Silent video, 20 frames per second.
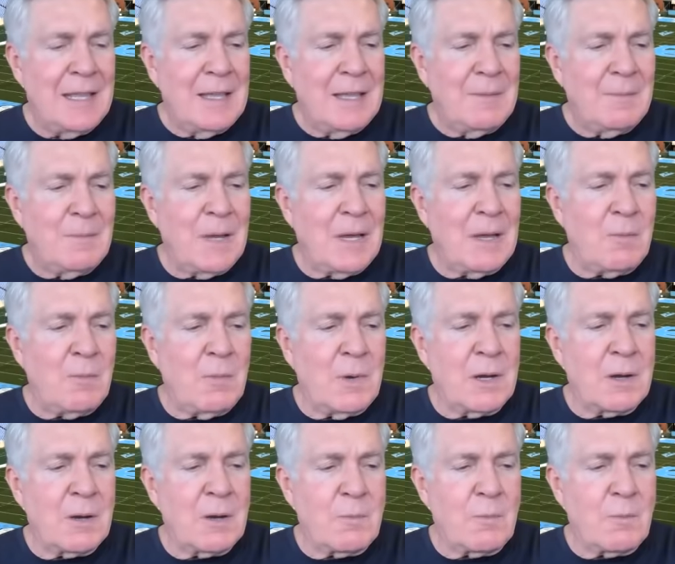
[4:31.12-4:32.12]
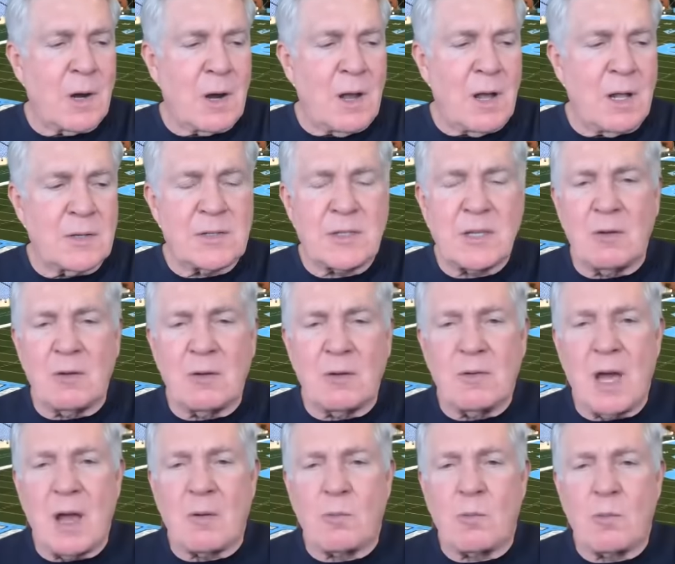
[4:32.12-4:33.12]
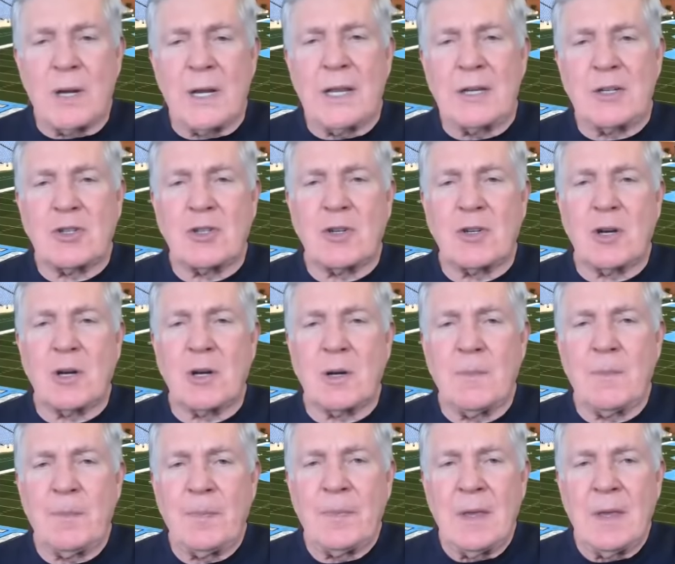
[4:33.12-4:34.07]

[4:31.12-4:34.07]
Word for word: But we're, we're also not really sure